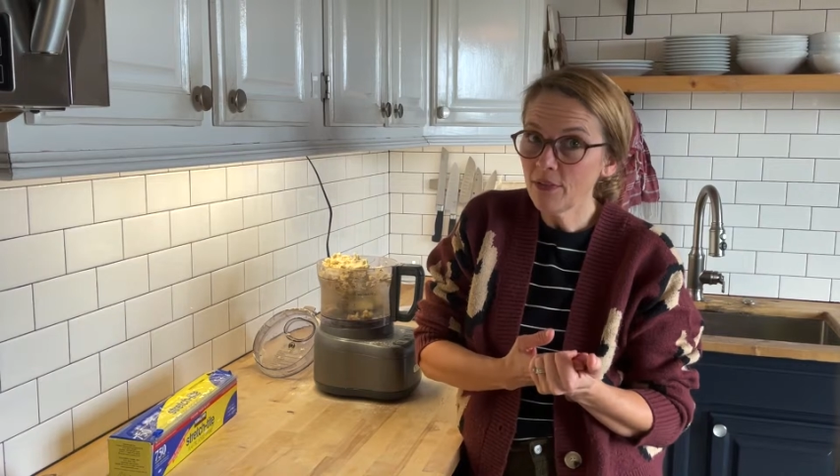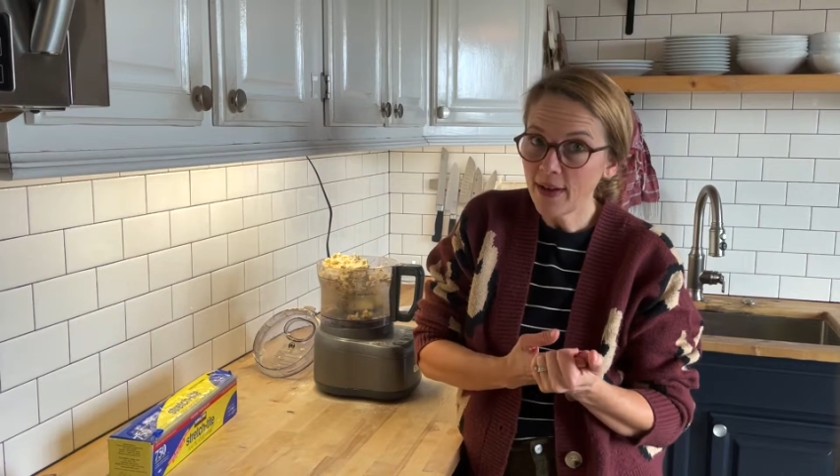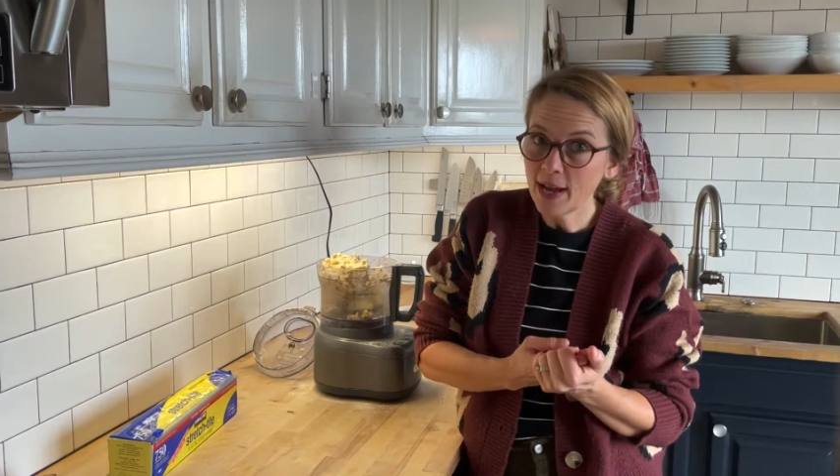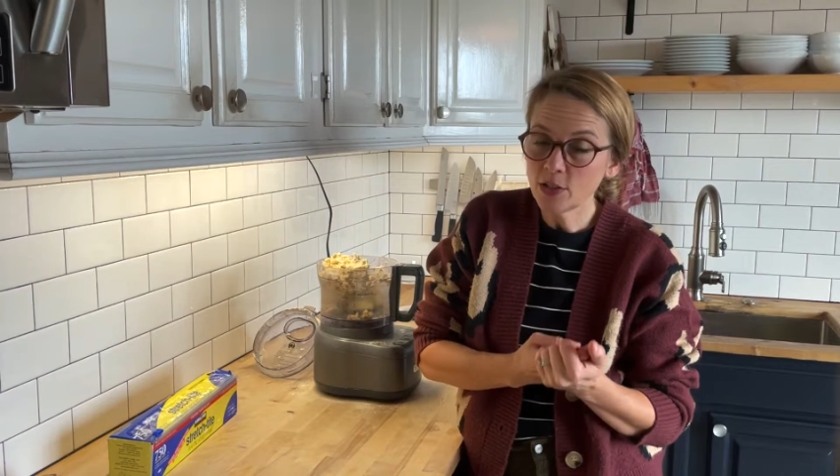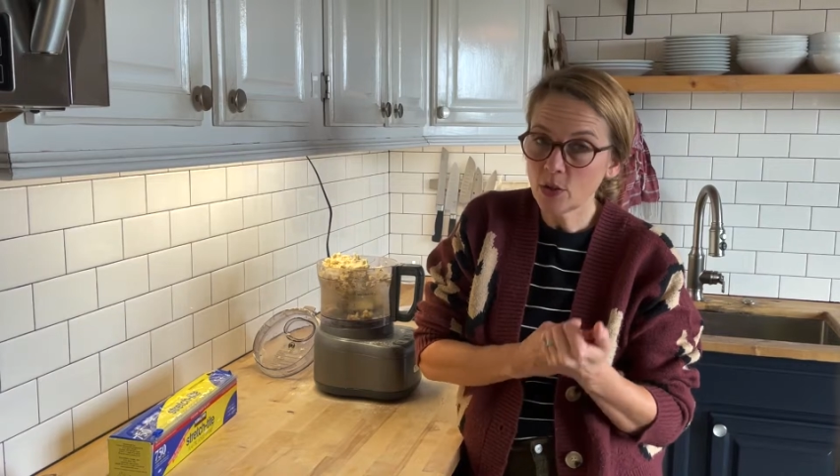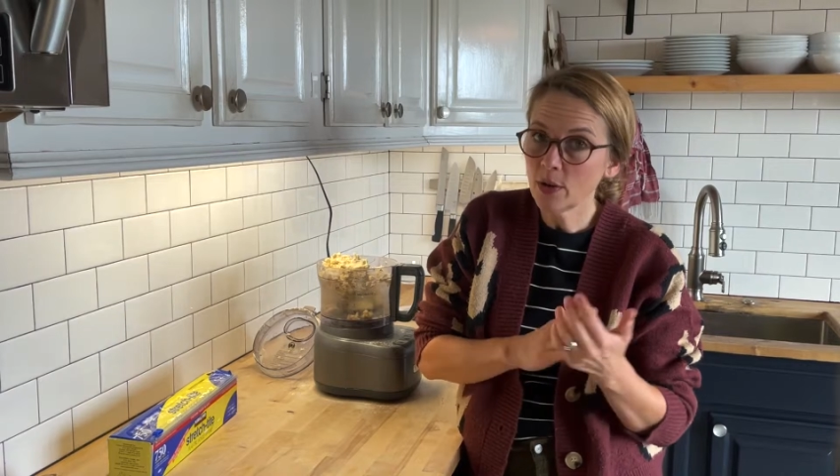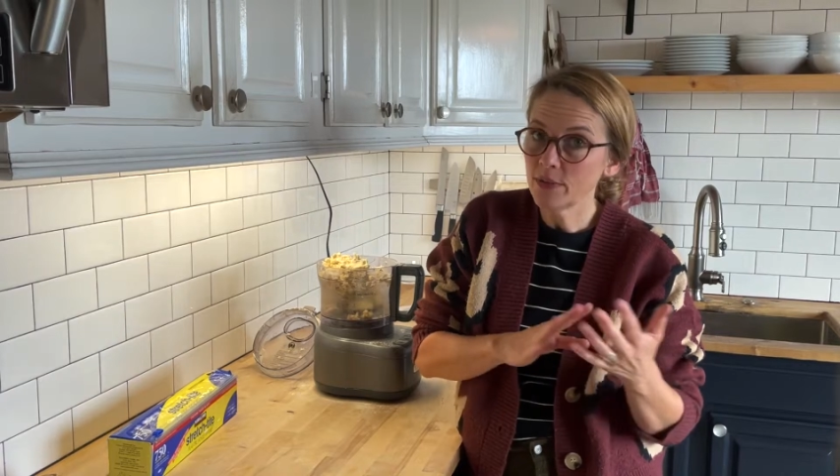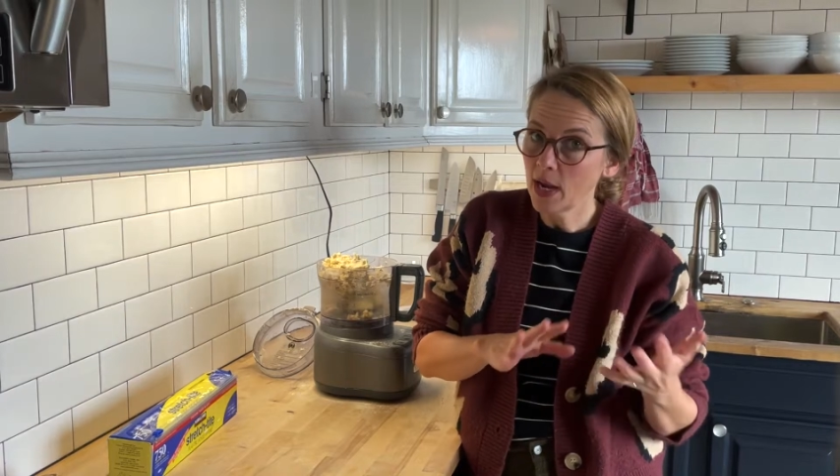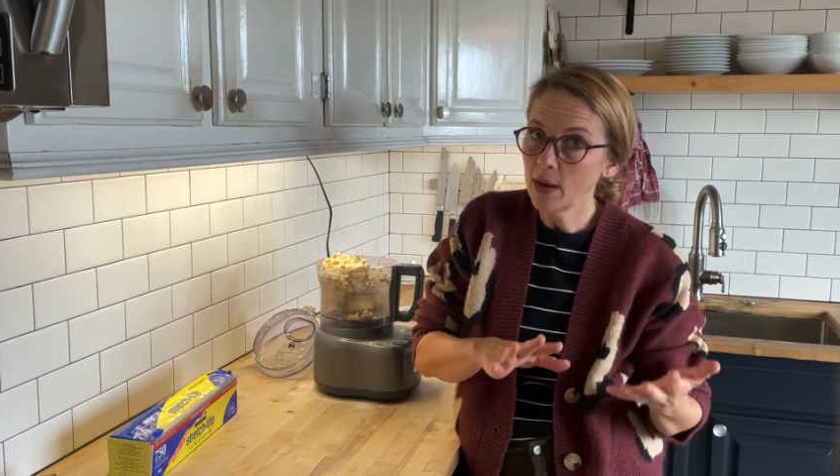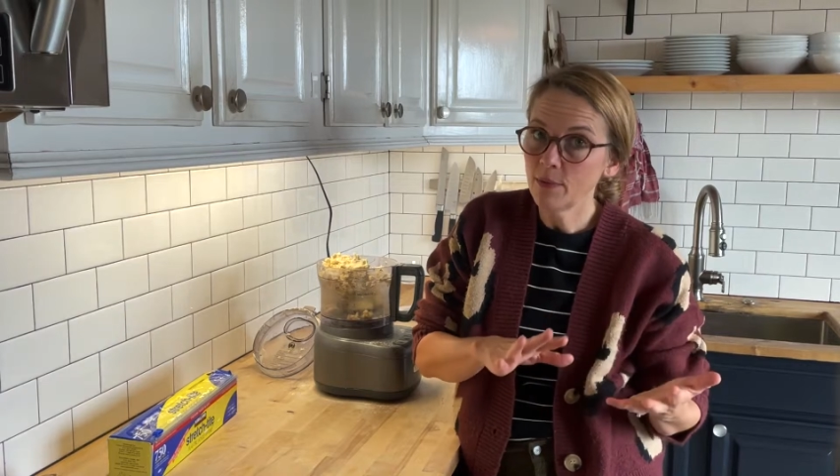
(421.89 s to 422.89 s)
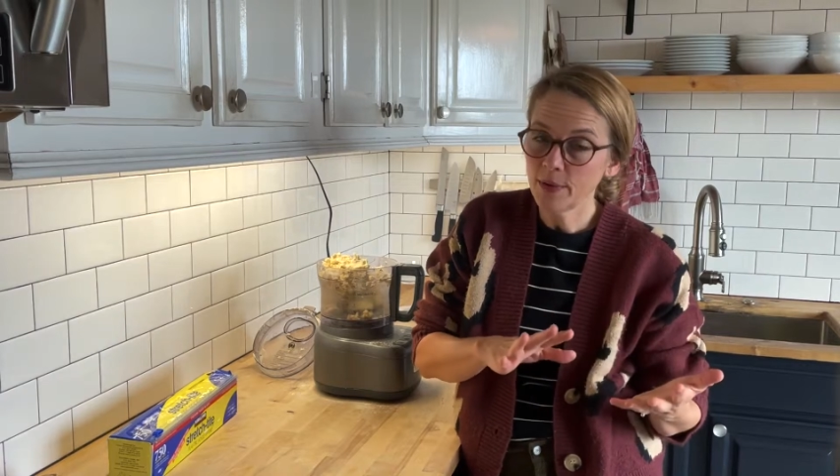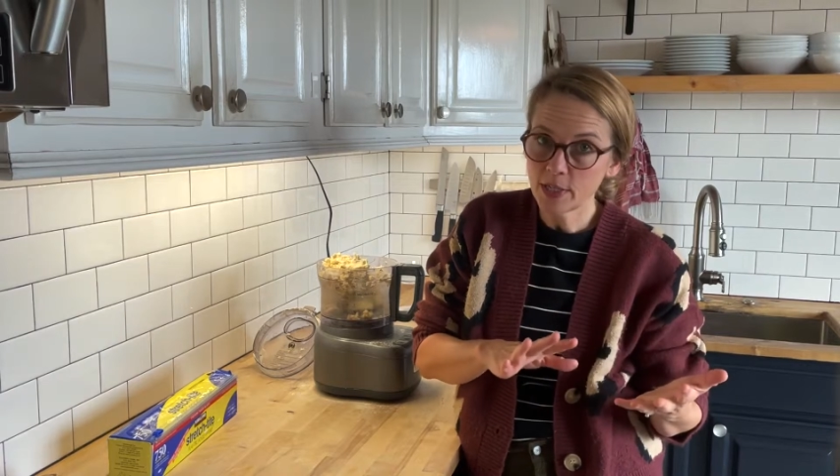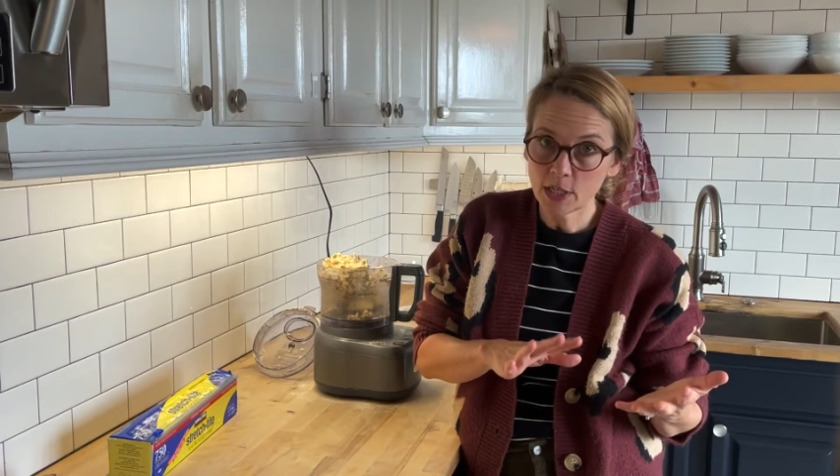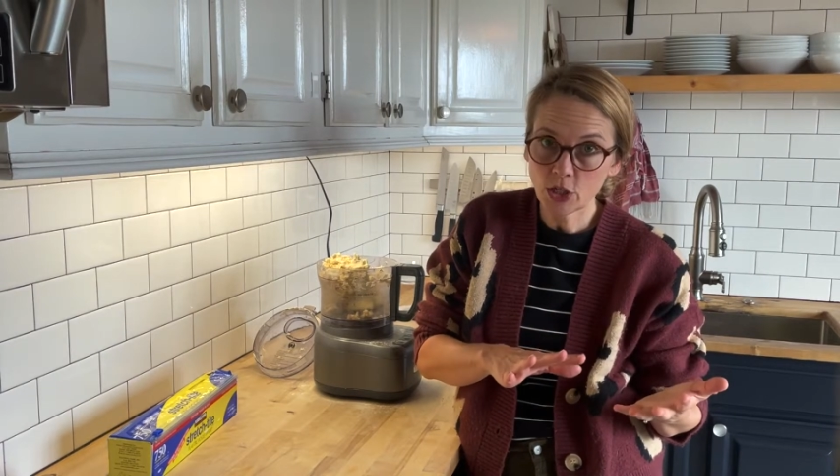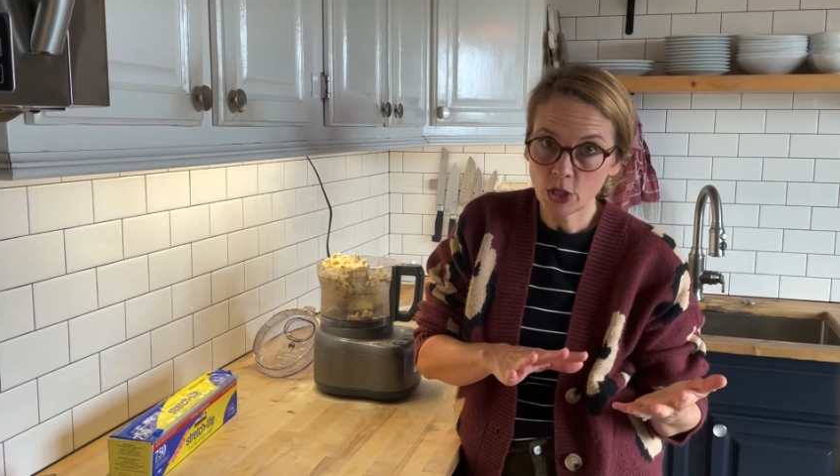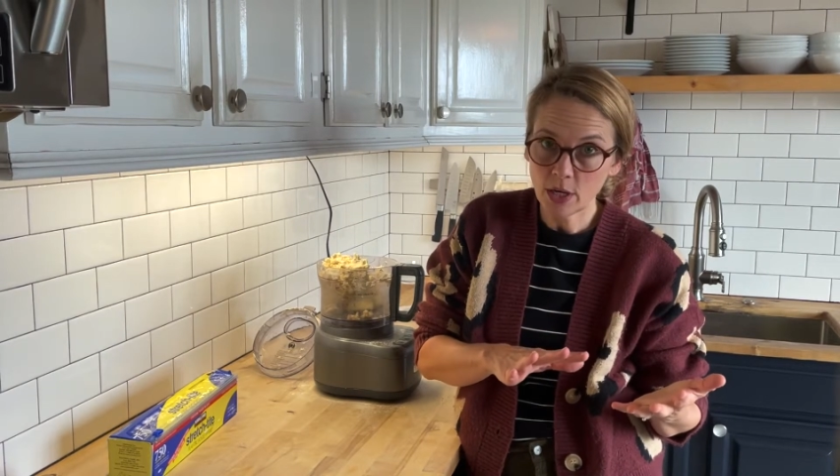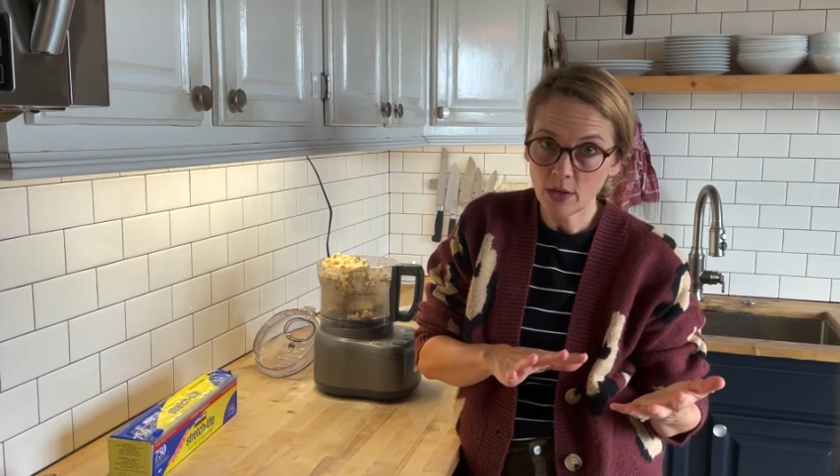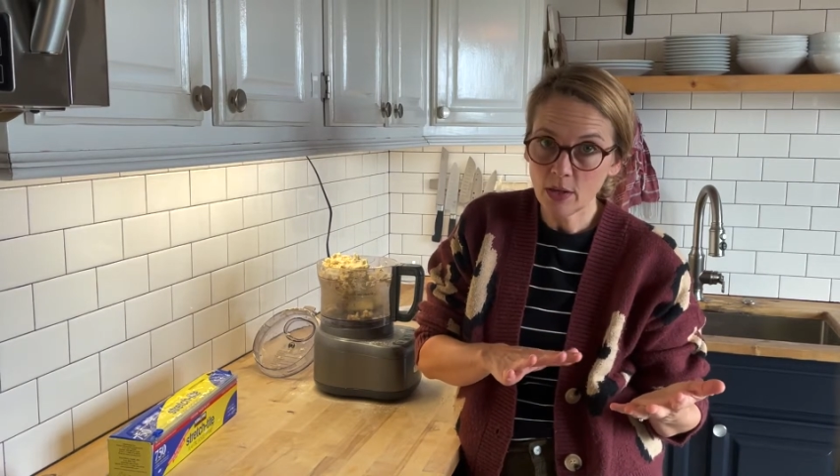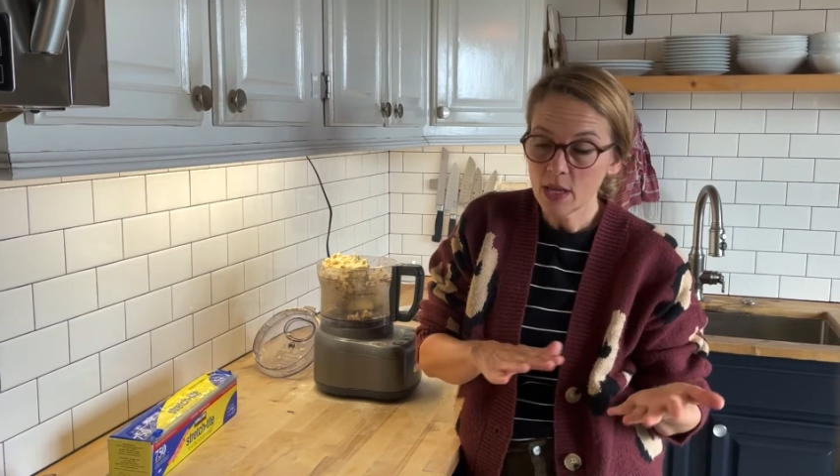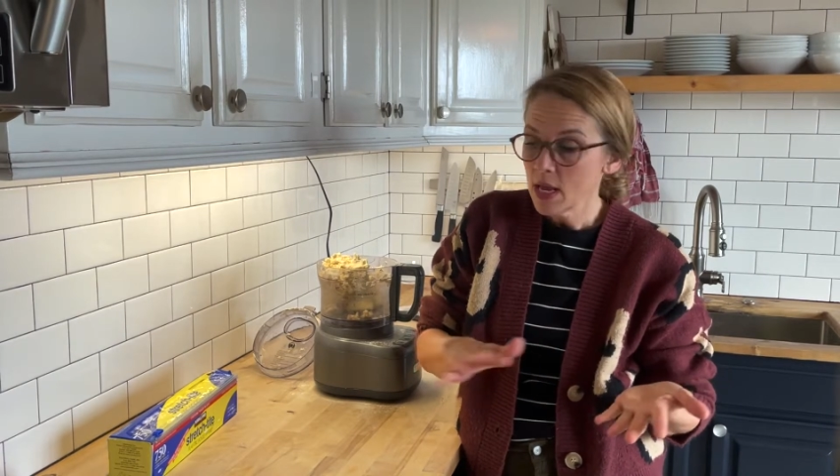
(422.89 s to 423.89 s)
fast, you don't have time for it to
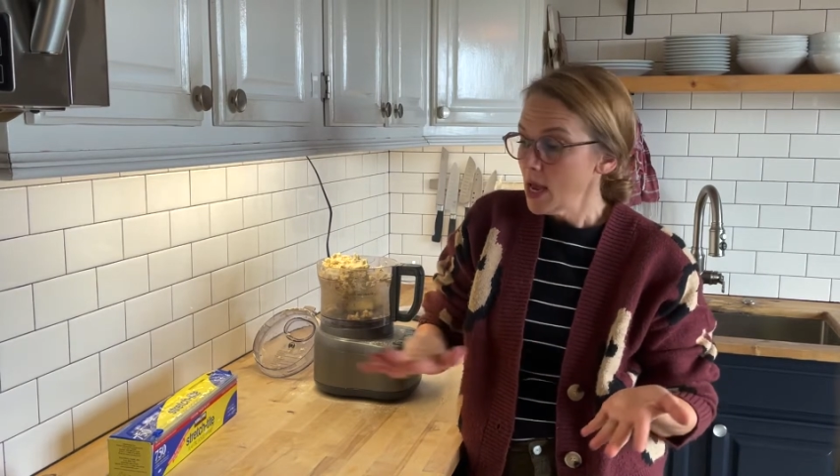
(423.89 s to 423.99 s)
chill,